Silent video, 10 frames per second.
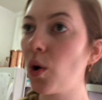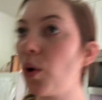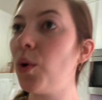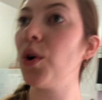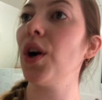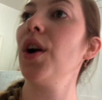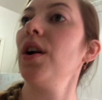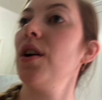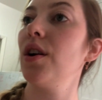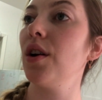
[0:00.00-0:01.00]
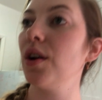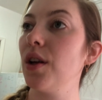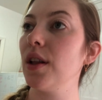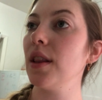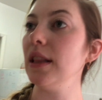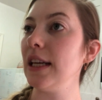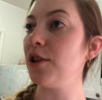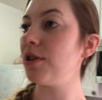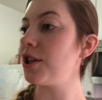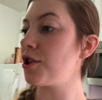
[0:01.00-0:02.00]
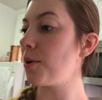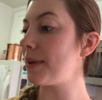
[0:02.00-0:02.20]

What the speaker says: or the traditional